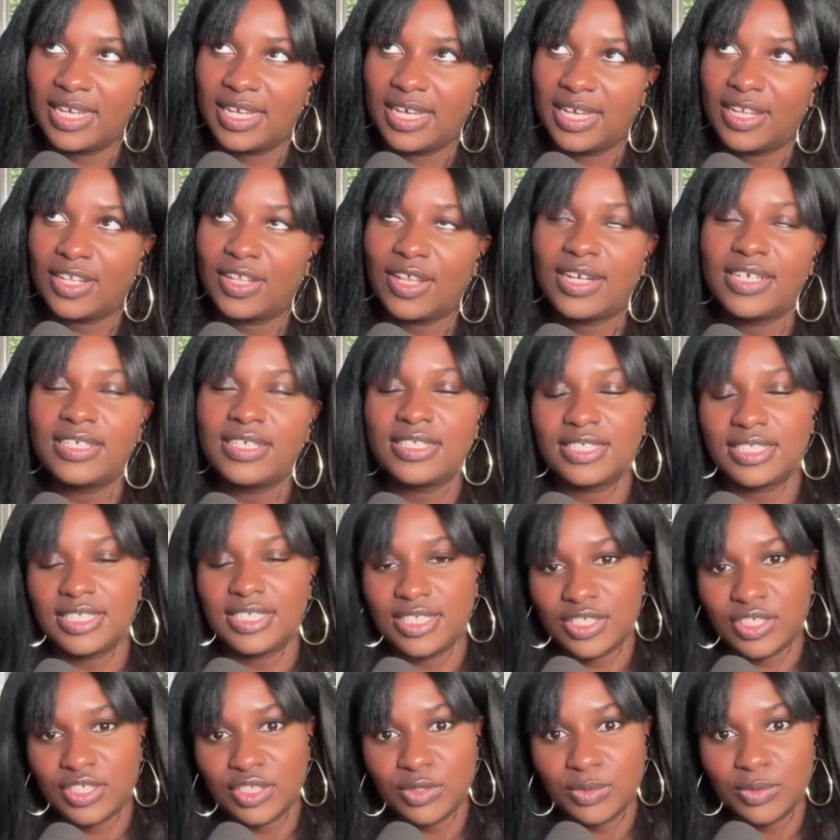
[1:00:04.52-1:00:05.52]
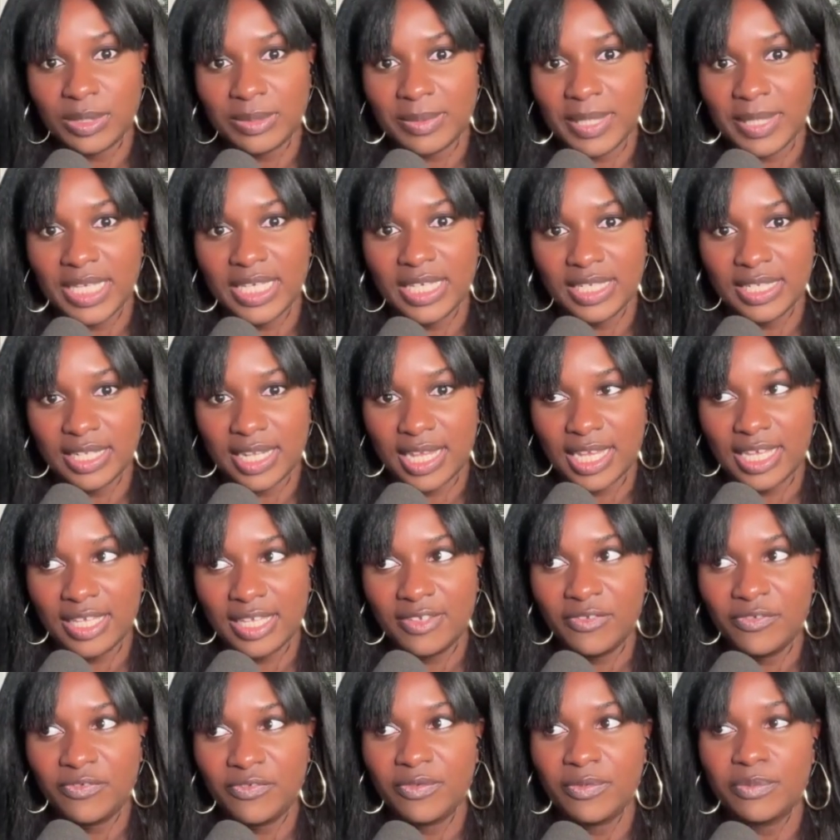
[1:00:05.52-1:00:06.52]
a lot of decisions we make in
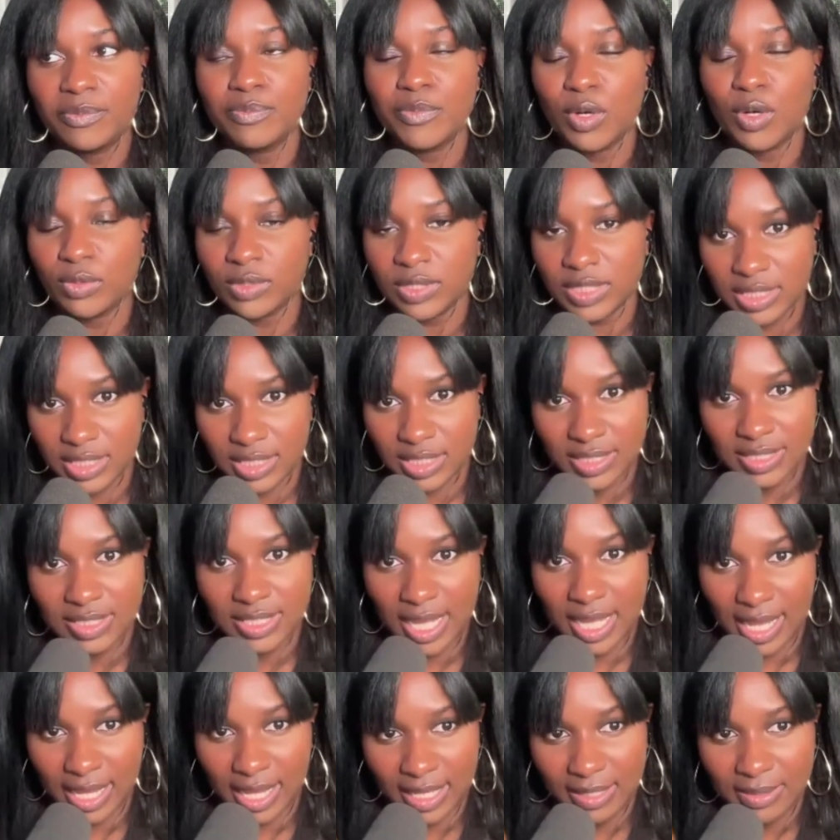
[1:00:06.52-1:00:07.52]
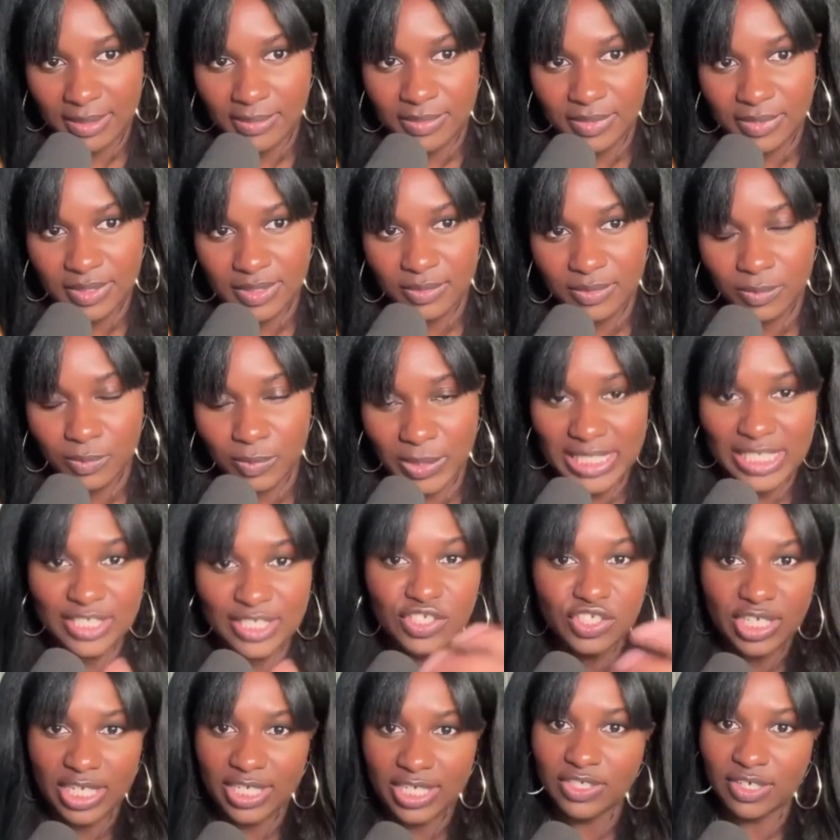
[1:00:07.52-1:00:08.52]
life, most times we can
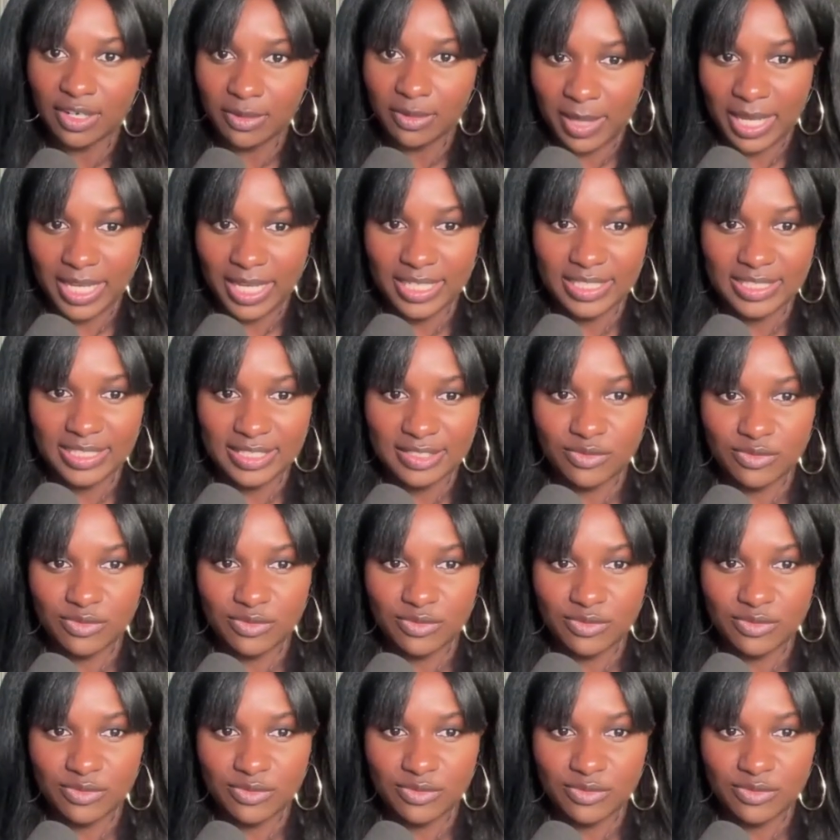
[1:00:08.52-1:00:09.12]
change our minds.